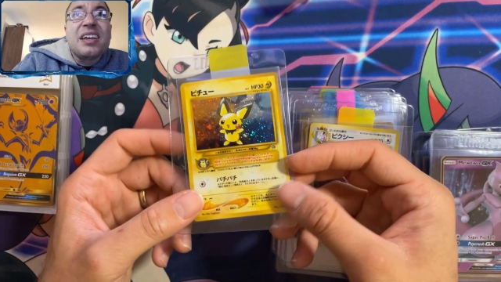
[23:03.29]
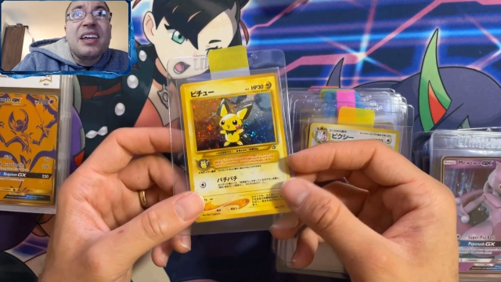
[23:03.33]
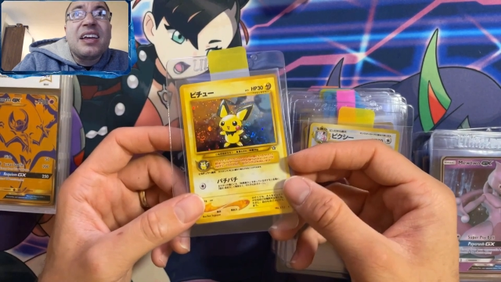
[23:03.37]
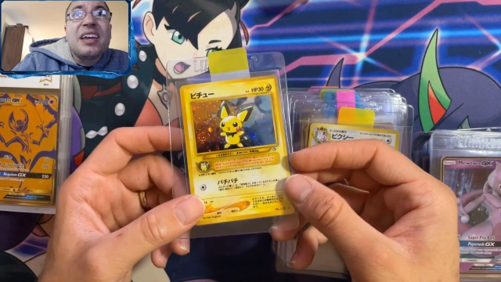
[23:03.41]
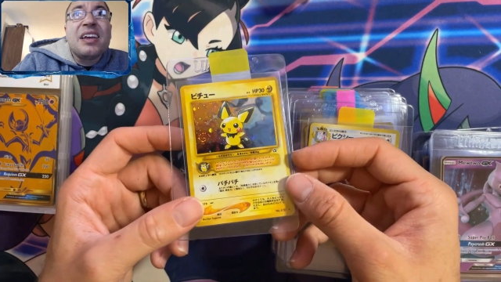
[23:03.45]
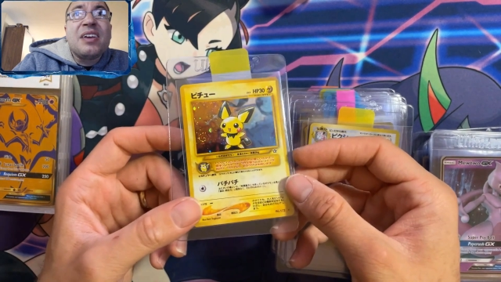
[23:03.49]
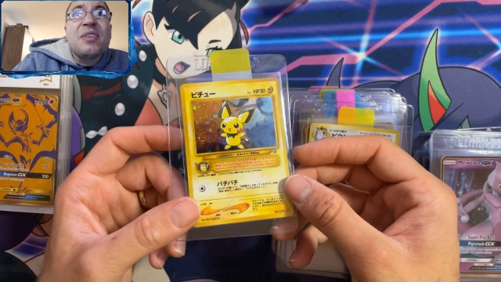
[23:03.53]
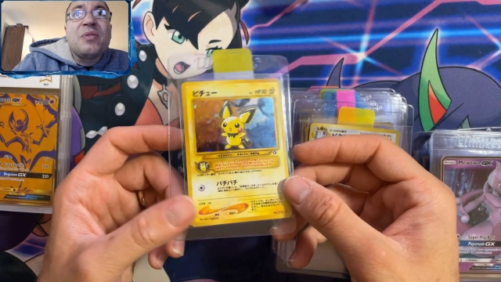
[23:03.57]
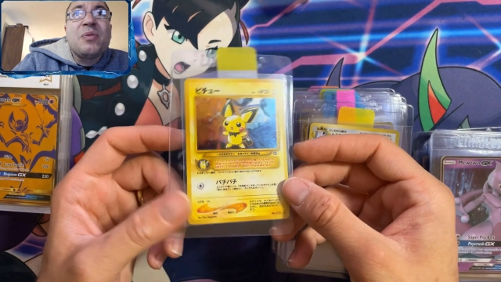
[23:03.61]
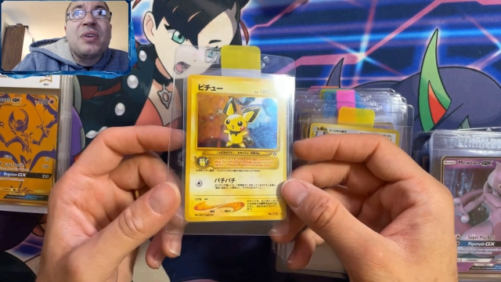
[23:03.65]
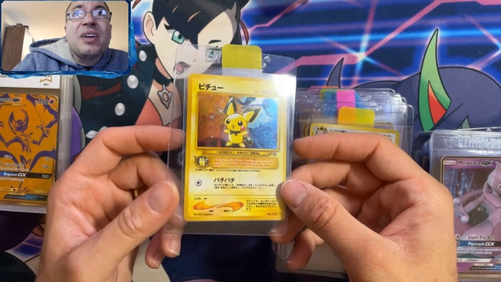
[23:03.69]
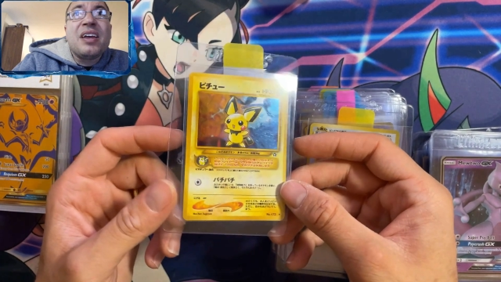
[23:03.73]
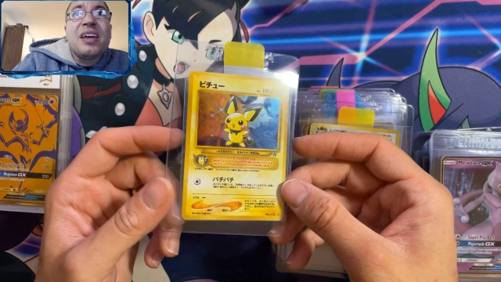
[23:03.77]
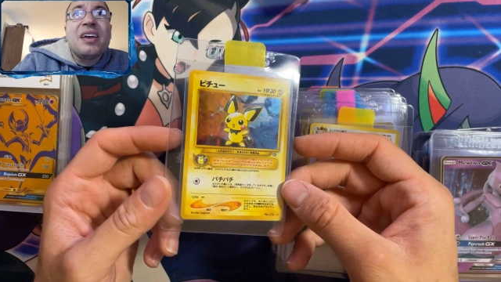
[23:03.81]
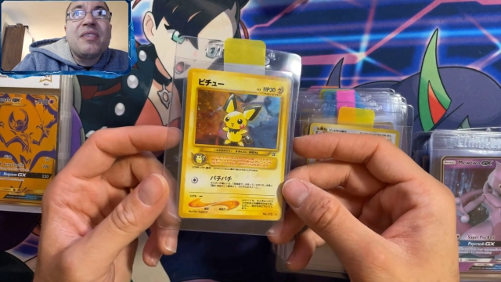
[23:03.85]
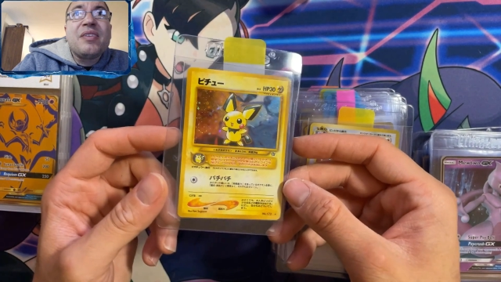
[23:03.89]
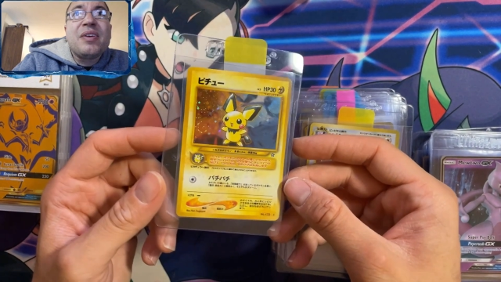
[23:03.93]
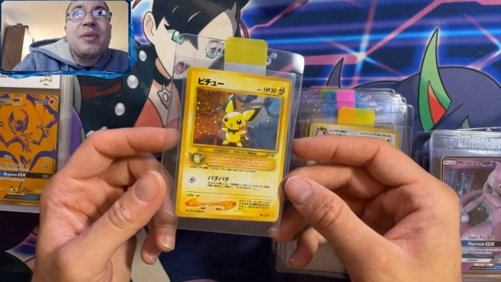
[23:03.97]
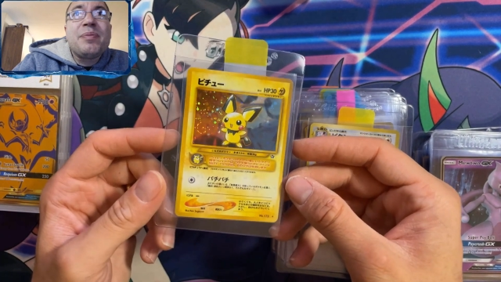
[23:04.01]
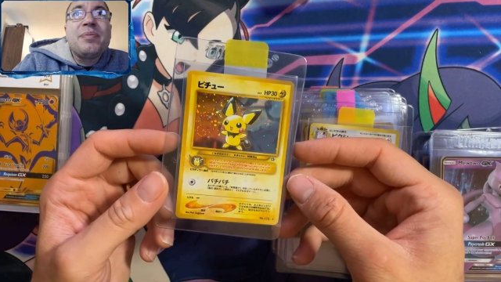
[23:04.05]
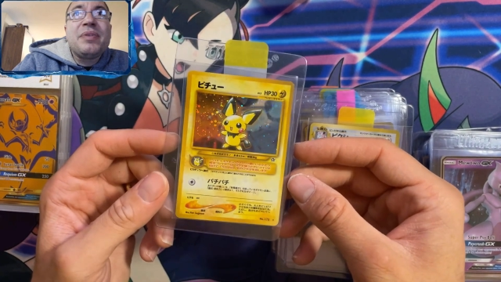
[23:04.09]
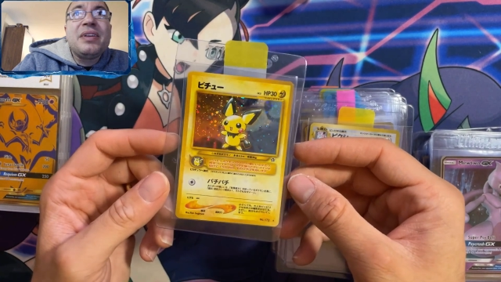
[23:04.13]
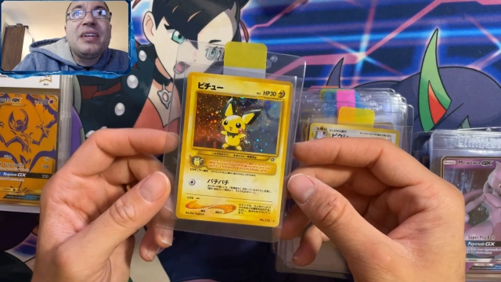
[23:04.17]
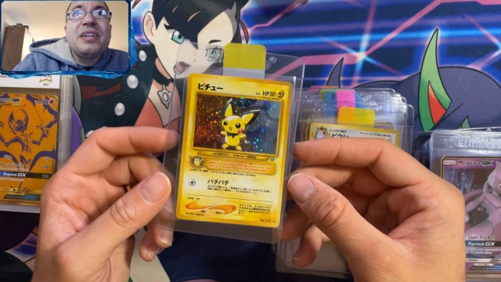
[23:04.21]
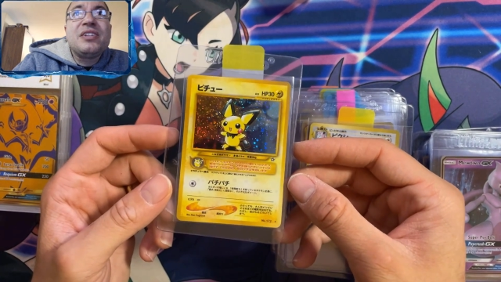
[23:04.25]
And we have
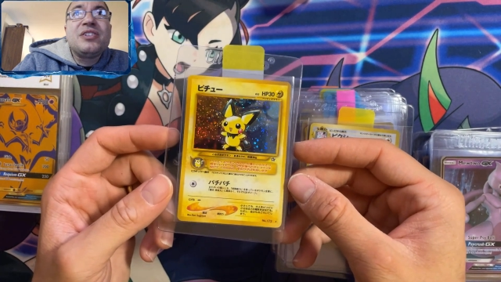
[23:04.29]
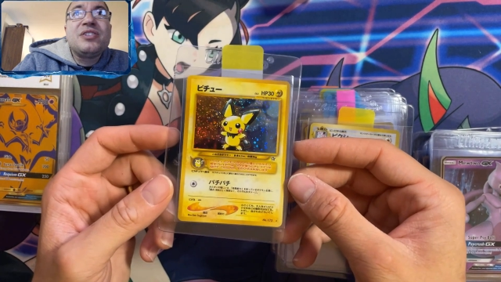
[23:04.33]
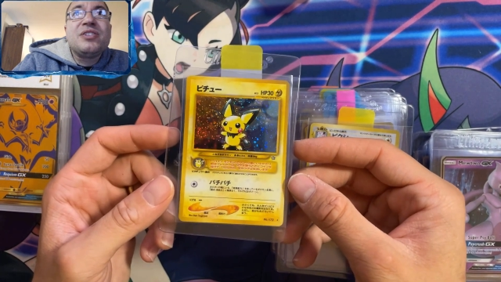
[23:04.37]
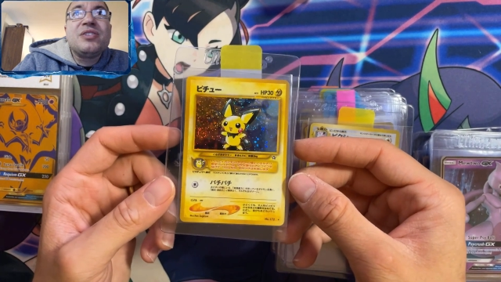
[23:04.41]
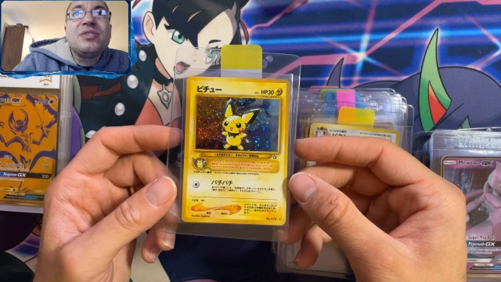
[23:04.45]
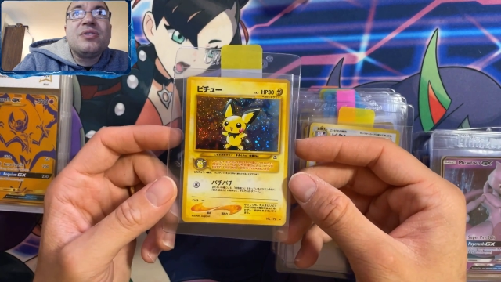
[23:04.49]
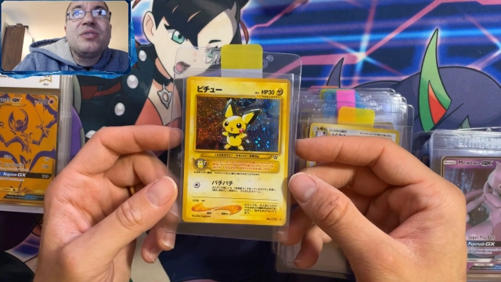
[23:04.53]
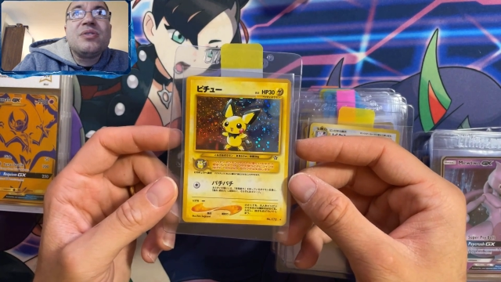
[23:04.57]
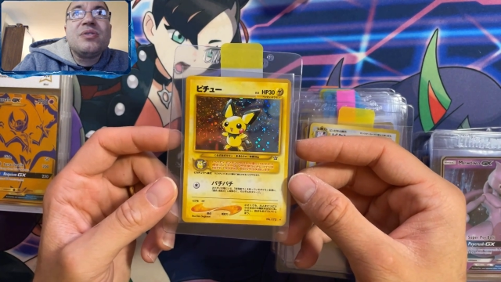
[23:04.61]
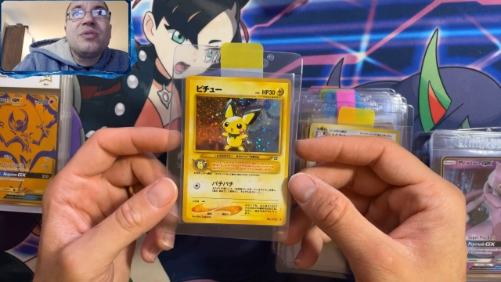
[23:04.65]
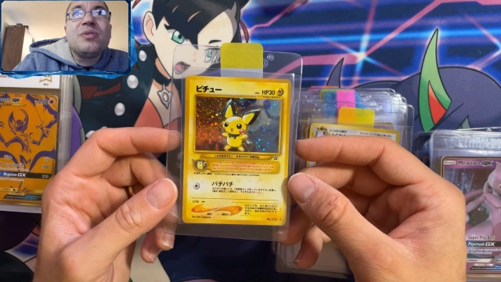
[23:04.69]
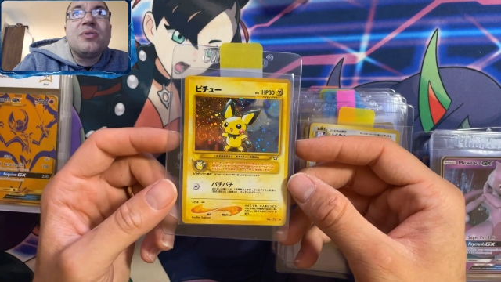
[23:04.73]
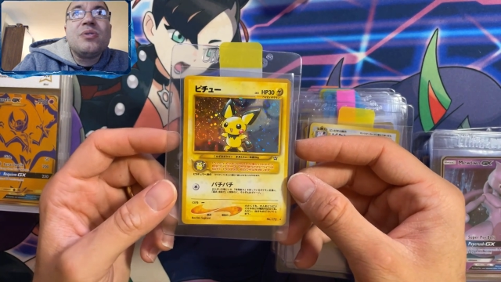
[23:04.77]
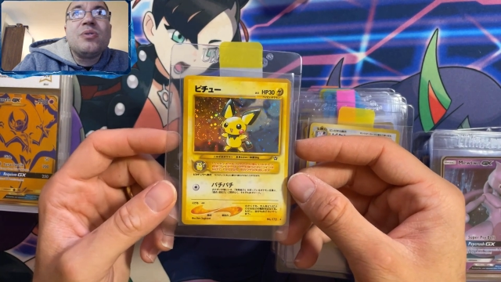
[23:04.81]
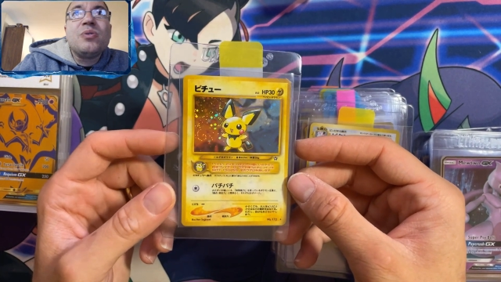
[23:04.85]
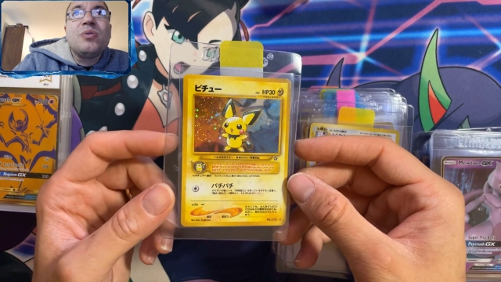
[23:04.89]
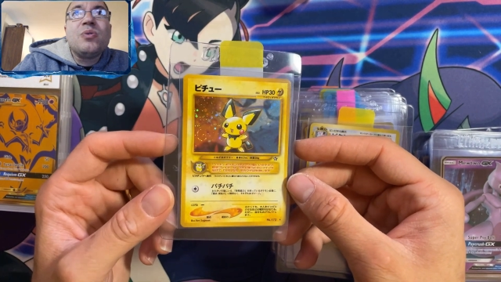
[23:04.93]
a Pichu,